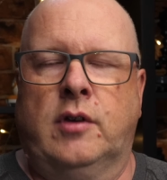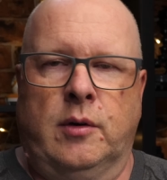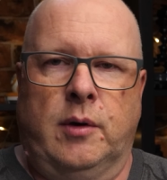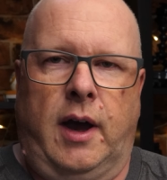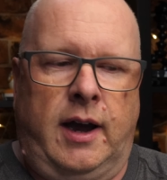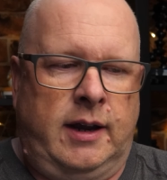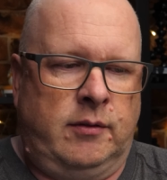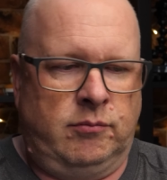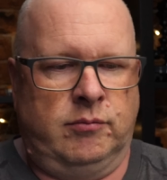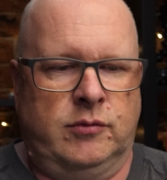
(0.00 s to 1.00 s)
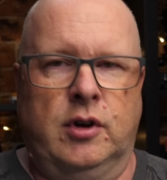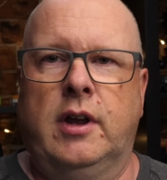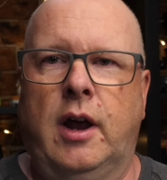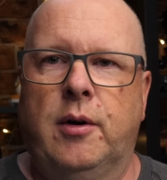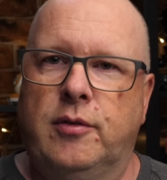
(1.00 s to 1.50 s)
So I took a
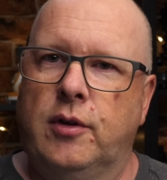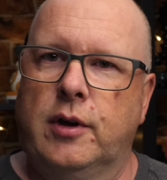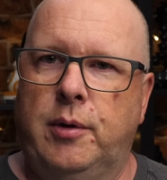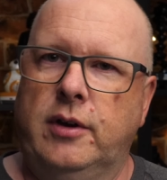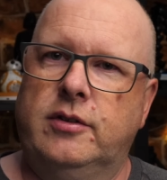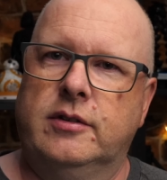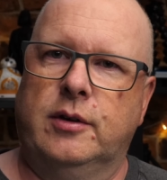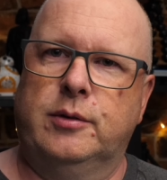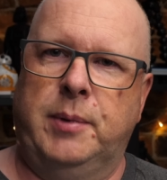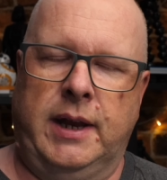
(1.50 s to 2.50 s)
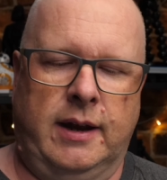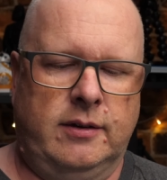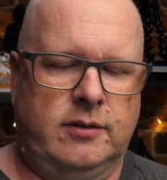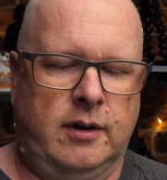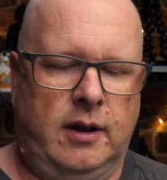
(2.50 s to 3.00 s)
note of all the questions I was being
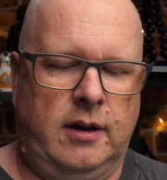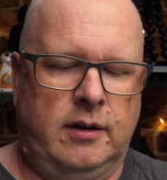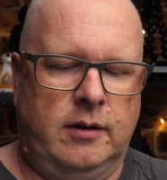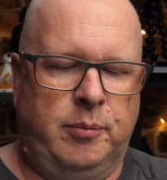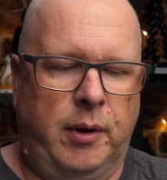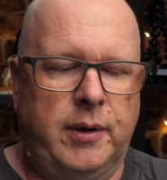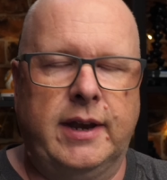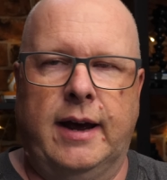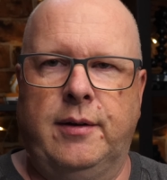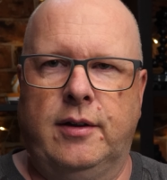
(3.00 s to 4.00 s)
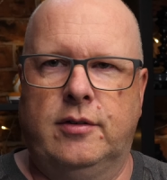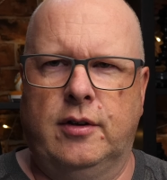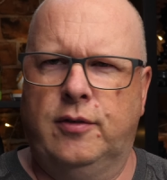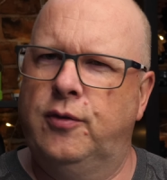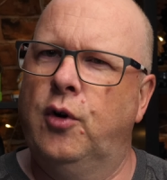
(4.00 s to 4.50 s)
asked and broke it down
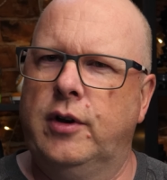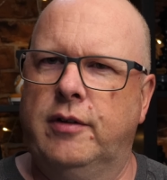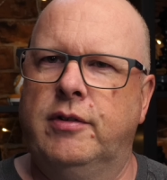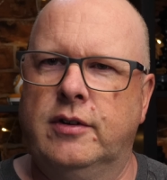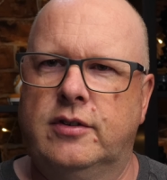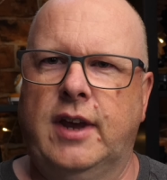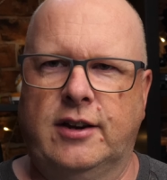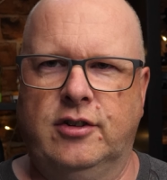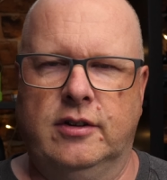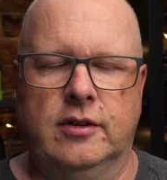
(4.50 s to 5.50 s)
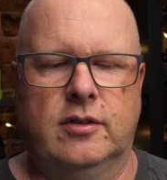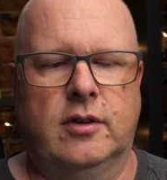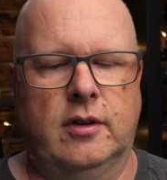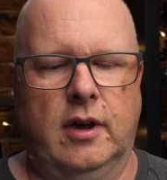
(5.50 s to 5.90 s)
into 4 different sections.